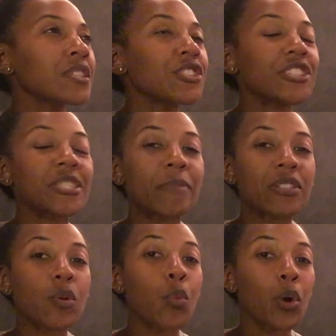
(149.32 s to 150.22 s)
she
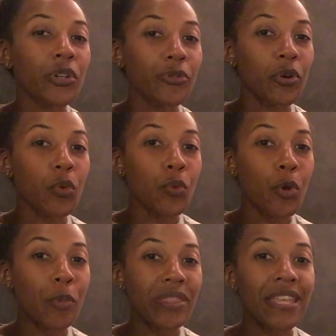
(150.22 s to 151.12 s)
smells a wonderful
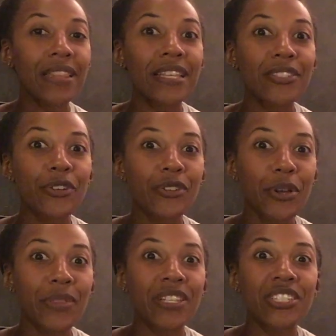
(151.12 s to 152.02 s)
aroma that lets her
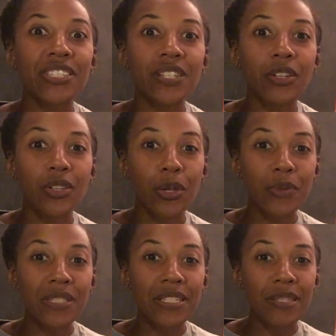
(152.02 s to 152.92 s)
know that she's
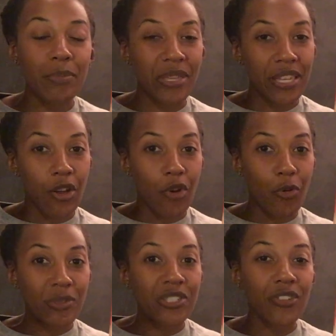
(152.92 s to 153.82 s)
close to being
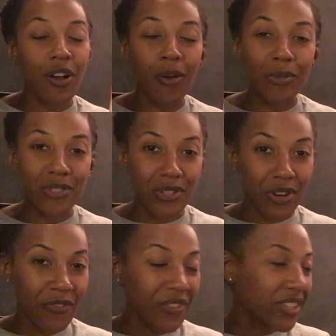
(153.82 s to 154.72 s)
home. She's almost to
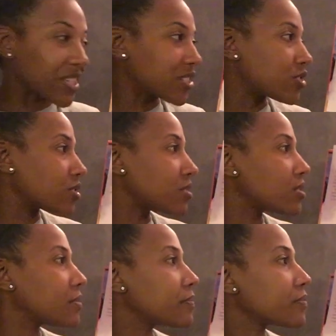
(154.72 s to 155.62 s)
her village.
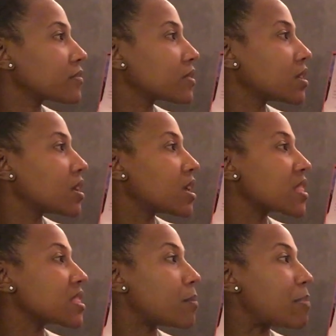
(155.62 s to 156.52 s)

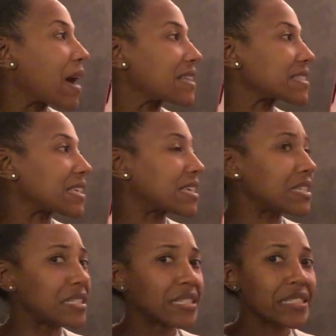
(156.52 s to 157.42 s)
The basket
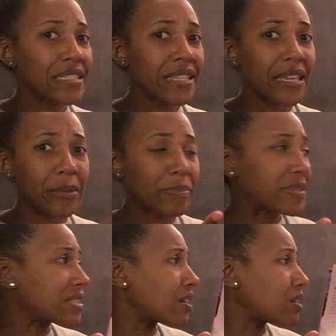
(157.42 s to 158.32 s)

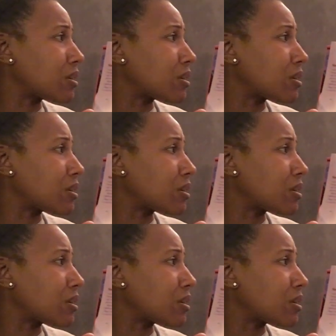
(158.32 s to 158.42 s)
tips.